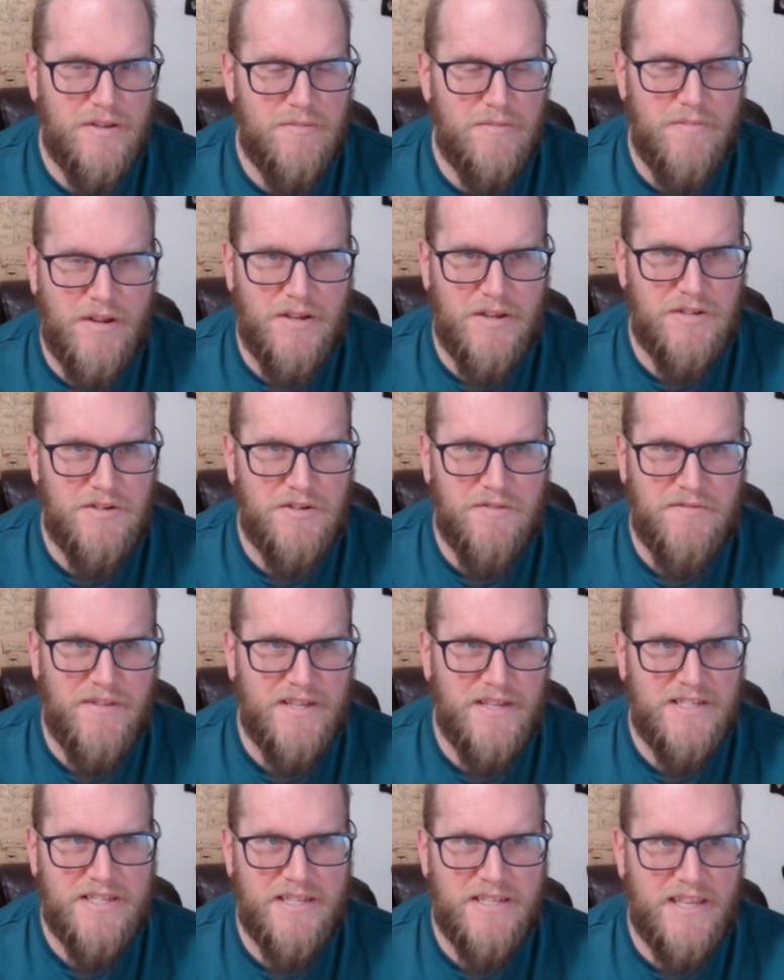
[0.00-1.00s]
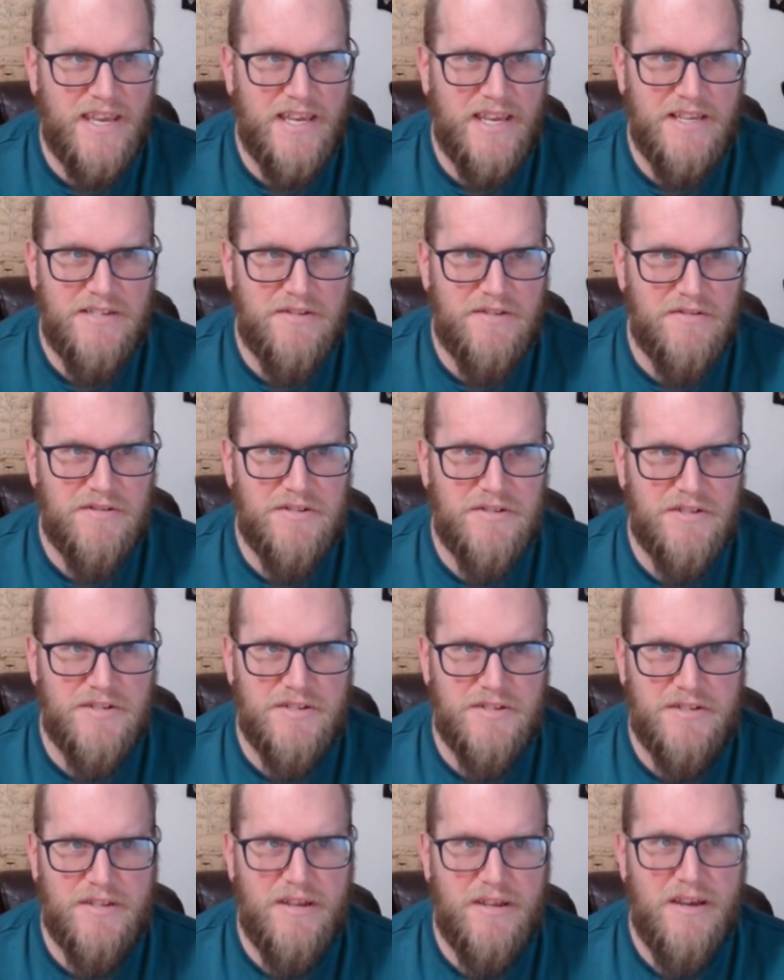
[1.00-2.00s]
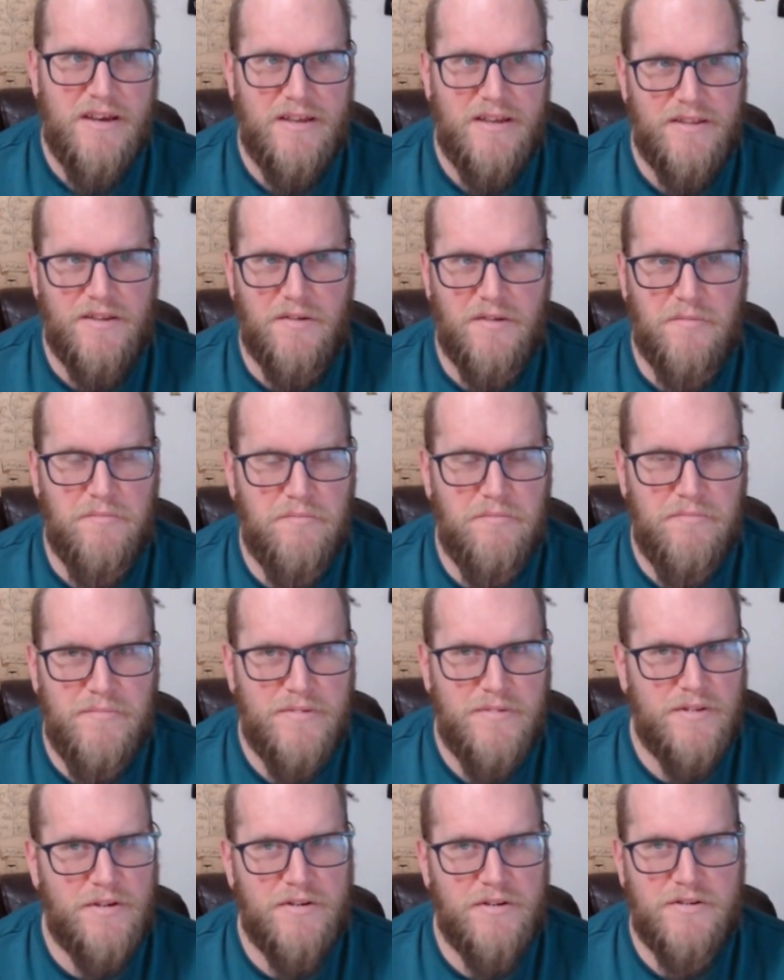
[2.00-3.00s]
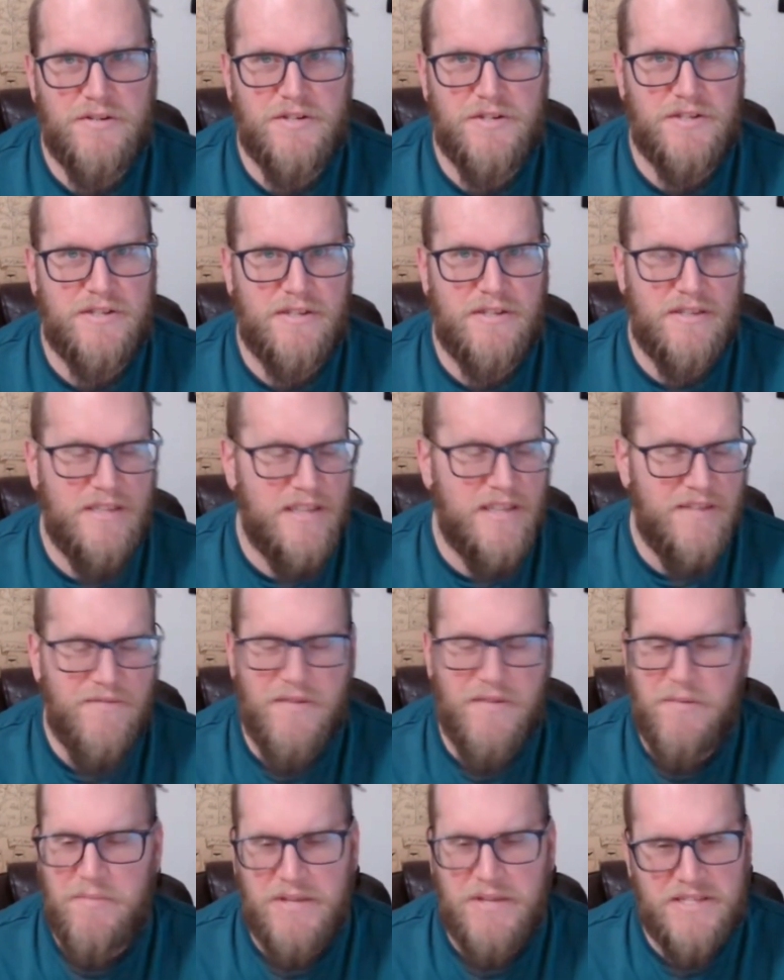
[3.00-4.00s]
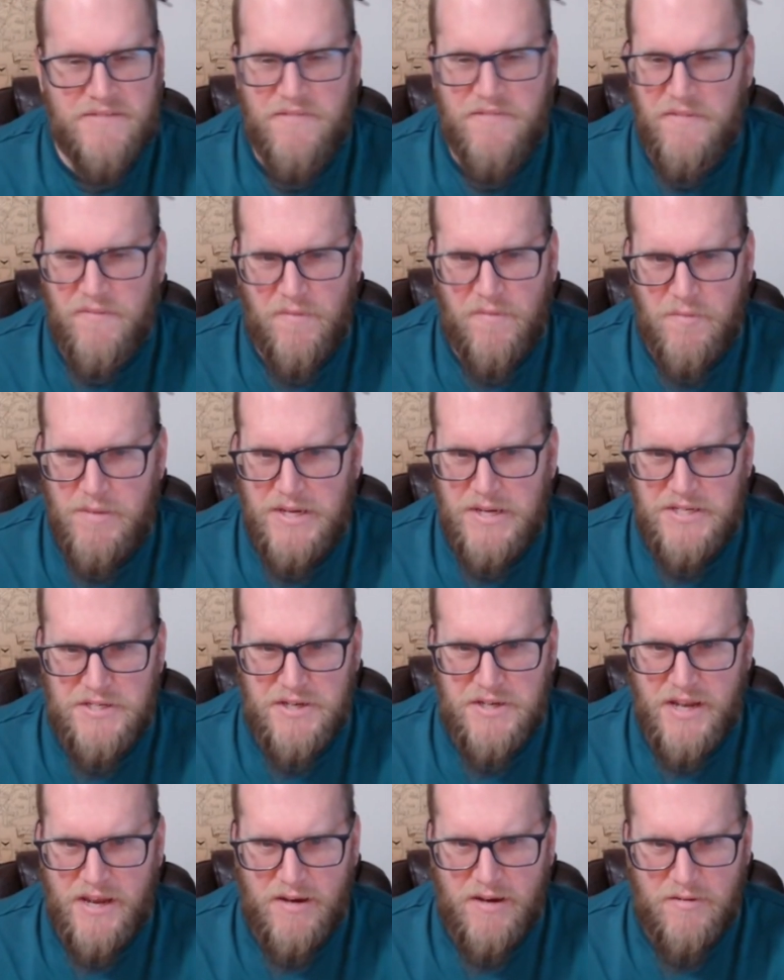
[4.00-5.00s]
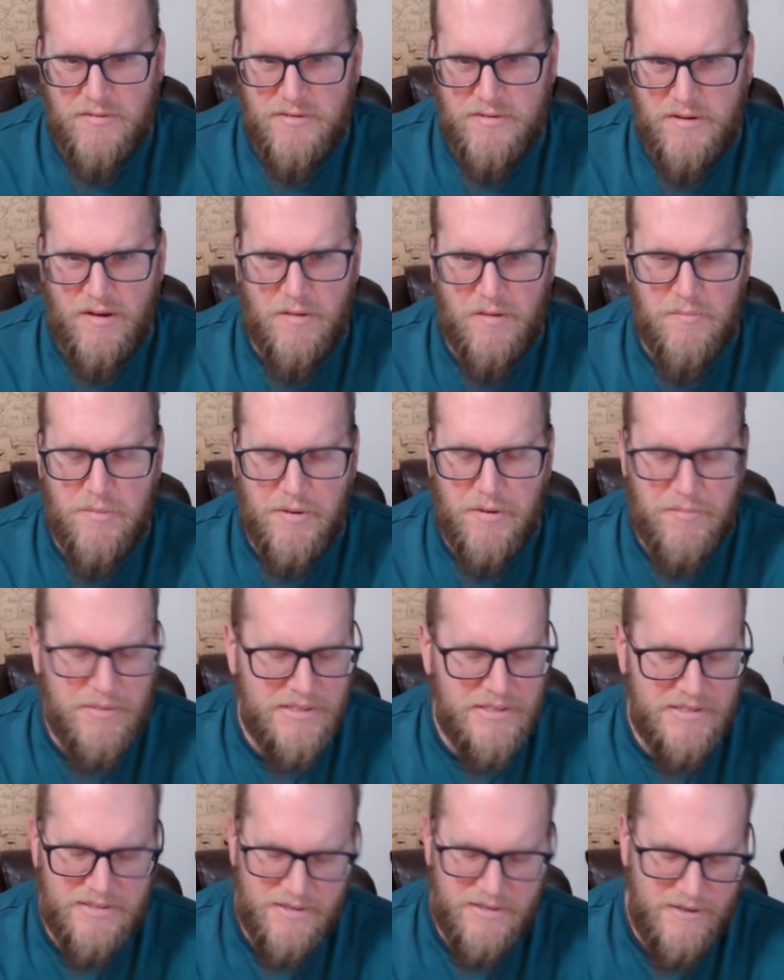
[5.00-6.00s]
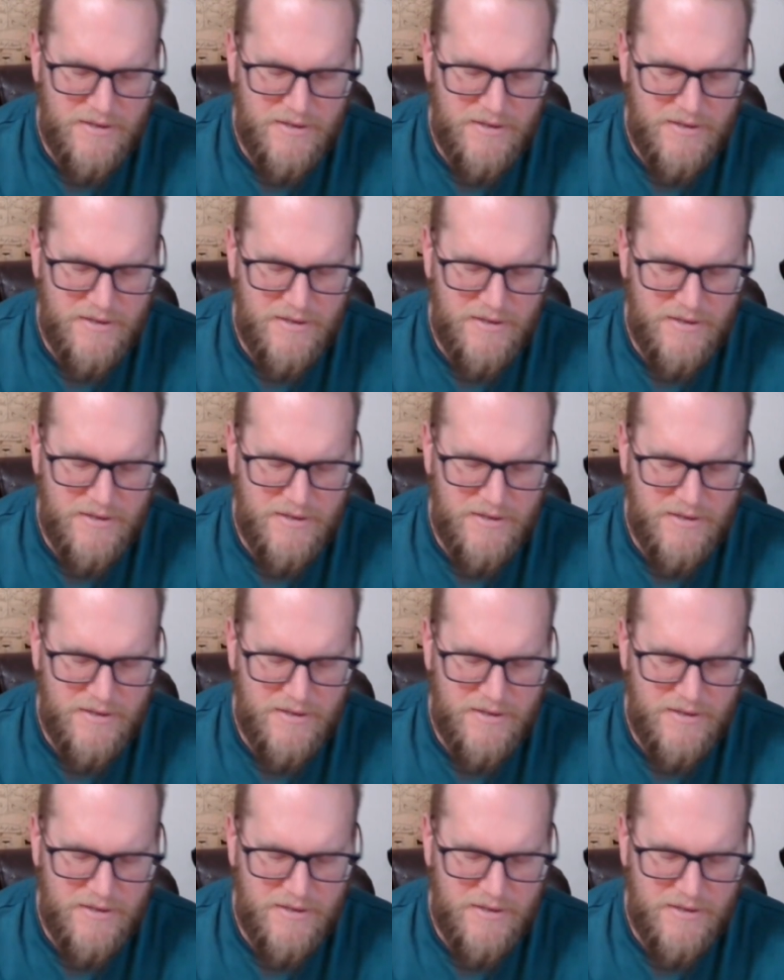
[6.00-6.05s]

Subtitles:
I'm not sure if that's the case or it's just they're they're just leaving bits of information out on purpose.